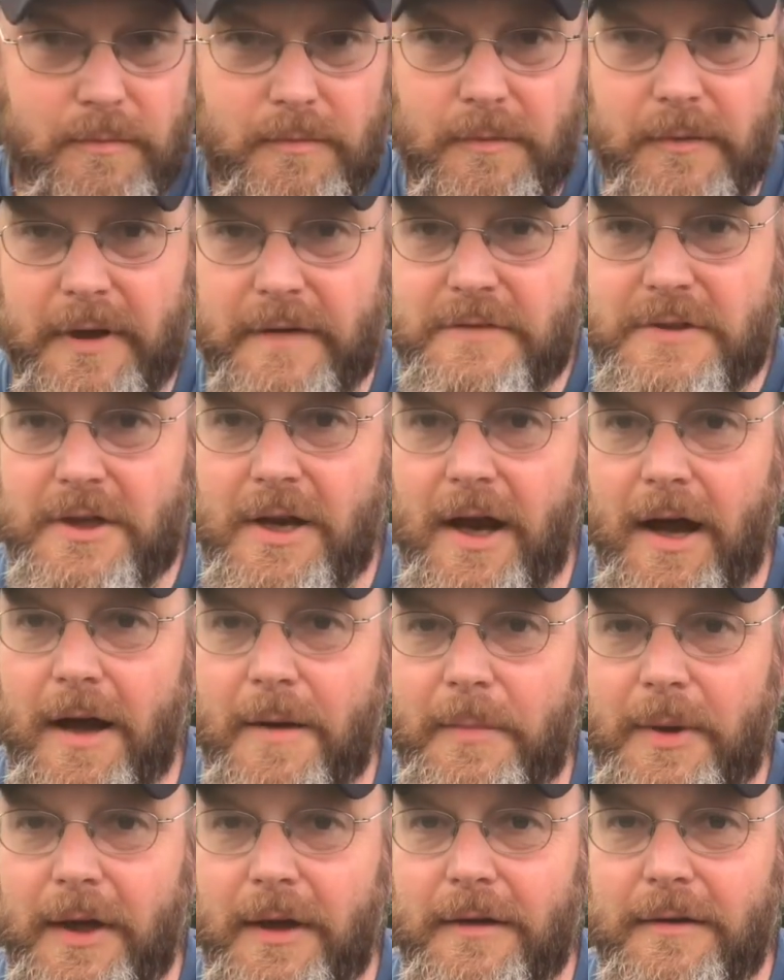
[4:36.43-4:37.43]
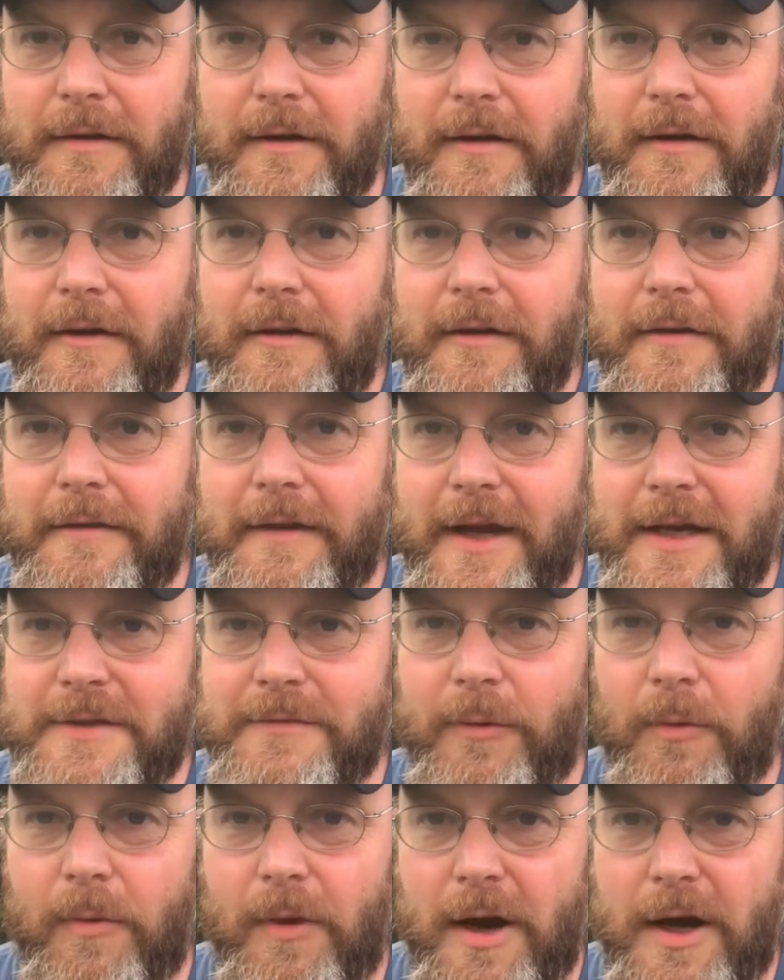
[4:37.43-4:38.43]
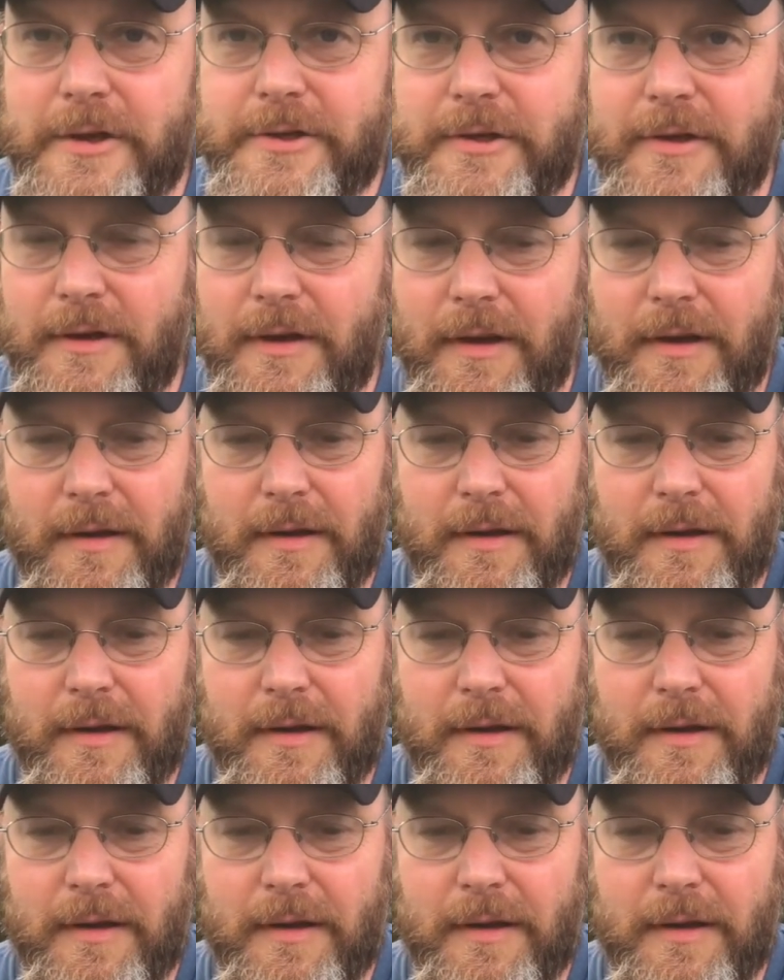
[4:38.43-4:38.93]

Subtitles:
Leave us a comment. Thanks for watching.